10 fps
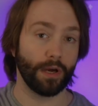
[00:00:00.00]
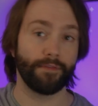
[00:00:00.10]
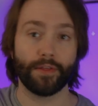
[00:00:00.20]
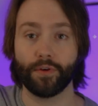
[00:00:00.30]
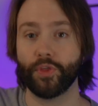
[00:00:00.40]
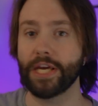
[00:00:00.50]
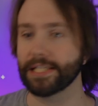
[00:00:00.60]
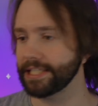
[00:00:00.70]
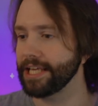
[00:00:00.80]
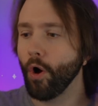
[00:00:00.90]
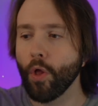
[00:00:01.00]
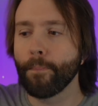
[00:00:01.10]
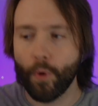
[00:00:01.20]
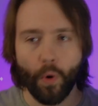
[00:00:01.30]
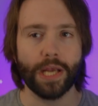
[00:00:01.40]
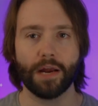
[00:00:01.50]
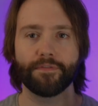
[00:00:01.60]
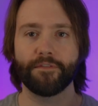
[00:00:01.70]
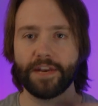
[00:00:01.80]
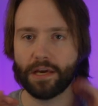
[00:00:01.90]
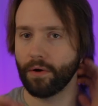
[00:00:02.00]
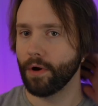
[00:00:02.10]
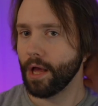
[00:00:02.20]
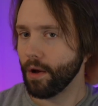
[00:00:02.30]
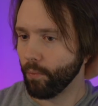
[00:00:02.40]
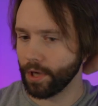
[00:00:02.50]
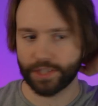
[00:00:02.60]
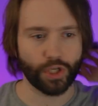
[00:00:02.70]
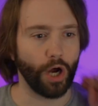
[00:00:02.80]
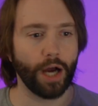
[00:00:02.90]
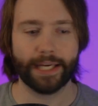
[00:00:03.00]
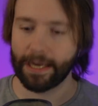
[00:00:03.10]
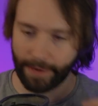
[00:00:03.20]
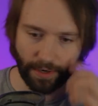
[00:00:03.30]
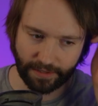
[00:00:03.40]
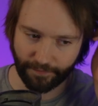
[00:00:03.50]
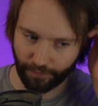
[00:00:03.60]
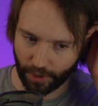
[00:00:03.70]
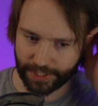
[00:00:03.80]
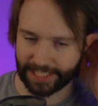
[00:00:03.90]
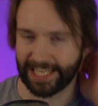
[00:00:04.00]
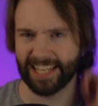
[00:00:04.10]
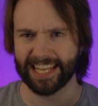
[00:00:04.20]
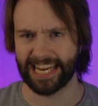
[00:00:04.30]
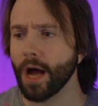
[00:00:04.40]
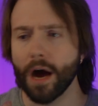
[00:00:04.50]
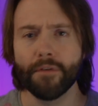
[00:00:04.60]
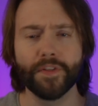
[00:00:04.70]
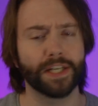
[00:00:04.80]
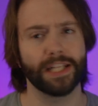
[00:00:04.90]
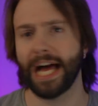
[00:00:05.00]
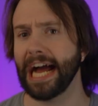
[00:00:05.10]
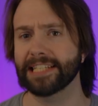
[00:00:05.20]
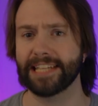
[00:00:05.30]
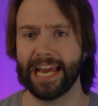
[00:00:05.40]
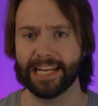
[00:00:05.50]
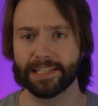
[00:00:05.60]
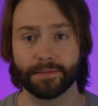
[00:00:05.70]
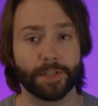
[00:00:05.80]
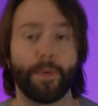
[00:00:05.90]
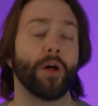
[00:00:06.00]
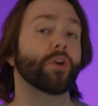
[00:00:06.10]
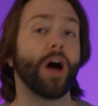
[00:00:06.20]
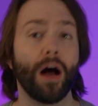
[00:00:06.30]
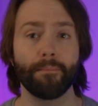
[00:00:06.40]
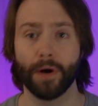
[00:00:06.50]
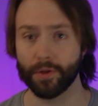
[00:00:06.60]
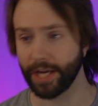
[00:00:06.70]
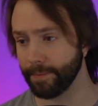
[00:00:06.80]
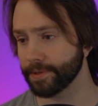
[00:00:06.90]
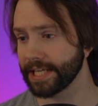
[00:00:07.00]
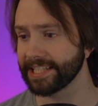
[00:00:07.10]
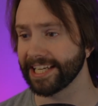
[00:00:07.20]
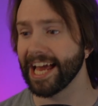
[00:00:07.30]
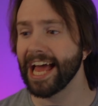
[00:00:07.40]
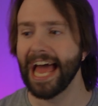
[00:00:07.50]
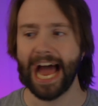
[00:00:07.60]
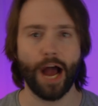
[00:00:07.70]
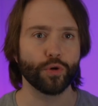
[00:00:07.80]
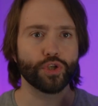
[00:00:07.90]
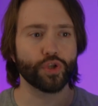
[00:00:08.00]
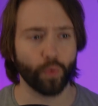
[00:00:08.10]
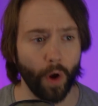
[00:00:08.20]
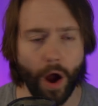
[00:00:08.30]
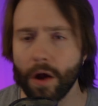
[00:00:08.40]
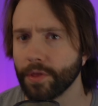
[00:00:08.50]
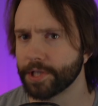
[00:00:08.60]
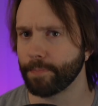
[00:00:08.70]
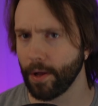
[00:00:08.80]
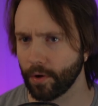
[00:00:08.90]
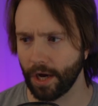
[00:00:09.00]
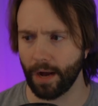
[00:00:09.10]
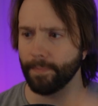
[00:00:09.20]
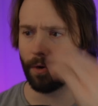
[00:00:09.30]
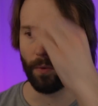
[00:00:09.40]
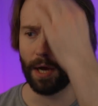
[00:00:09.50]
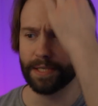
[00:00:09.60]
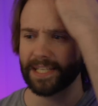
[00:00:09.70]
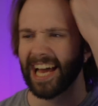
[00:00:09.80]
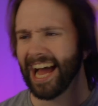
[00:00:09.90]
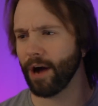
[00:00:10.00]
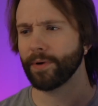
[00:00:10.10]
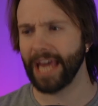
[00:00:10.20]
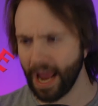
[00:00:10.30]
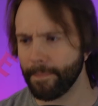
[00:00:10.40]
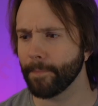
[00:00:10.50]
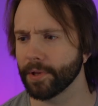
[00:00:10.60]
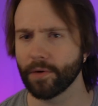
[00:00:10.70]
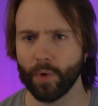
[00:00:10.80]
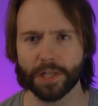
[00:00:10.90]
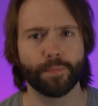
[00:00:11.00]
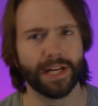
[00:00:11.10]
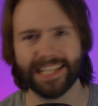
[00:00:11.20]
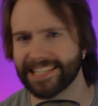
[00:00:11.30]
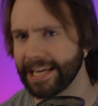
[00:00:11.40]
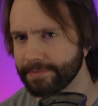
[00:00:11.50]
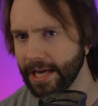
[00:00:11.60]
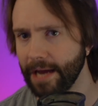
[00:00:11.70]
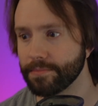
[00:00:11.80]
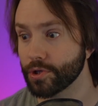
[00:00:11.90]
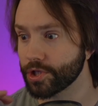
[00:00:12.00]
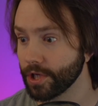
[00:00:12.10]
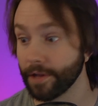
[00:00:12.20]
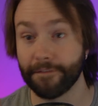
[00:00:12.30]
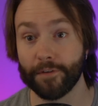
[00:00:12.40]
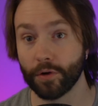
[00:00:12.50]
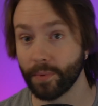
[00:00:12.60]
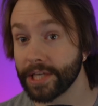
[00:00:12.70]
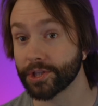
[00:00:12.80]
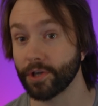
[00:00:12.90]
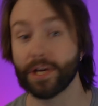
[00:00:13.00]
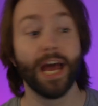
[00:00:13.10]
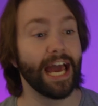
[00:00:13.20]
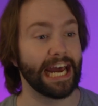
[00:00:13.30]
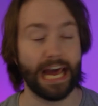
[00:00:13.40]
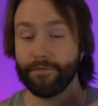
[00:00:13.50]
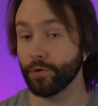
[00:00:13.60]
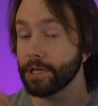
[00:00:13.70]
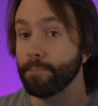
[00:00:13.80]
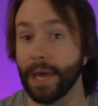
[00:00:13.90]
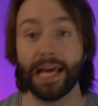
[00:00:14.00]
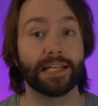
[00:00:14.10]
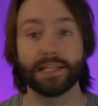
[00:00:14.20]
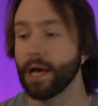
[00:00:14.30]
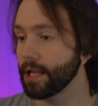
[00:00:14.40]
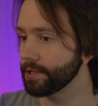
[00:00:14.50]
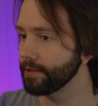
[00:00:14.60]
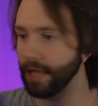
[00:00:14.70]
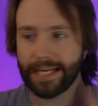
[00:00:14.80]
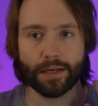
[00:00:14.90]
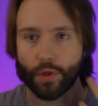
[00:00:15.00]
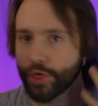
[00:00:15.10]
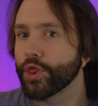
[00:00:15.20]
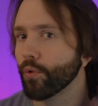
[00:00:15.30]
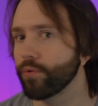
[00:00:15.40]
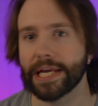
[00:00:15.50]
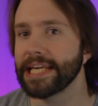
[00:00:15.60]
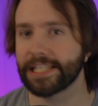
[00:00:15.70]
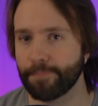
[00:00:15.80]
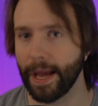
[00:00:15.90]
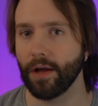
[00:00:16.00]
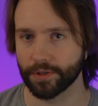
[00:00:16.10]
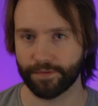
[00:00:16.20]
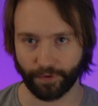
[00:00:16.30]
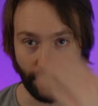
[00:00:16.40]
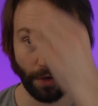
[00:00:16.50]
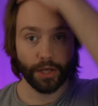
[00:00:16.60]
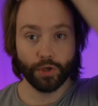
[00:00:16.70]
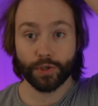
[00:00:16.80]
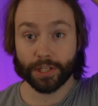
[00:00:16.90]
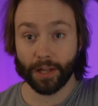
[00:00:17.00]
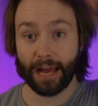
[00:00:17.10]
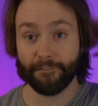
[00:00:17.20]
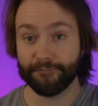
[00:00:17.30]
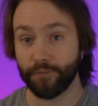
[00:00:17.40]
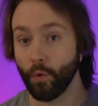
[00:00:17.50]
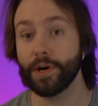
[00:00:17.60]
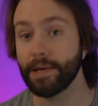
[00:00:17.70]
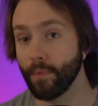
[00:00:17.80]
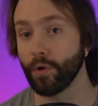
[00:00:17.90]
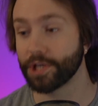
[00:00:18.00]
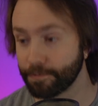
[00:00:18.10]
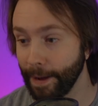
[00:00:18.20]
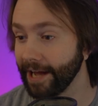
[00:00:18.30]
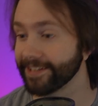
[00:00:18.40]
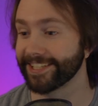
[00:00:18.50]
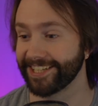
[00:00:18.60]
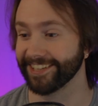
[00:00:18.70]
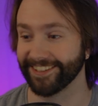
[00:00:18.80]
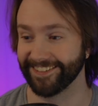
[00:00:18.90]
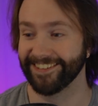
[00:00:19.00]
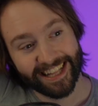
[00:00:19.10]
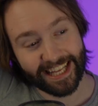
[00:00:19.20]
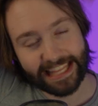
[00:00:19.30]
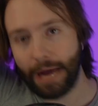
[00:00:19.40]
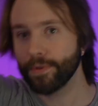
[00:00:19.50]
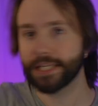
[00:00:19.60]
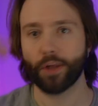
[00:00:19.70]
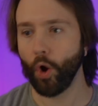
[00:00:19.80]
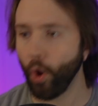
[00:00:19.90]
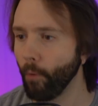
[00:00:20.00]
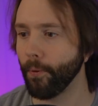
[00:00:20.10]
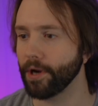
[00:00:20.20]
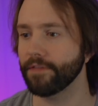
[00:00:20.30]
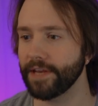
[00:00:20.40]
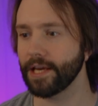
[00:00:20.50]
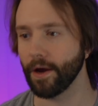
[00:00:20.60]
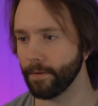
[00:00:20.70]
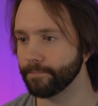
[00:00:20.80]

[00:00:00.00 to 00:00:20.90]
of other things. Like, the whole point of the video was talking about the versatility of the class and spell combo that I presented. How strong the spell combo was, how capable it was, but at the same time, you're still a full wizard, and I've only picked like 3 spells for you. You still have 40 more spells to learn. Like, that was like the whole point of the video.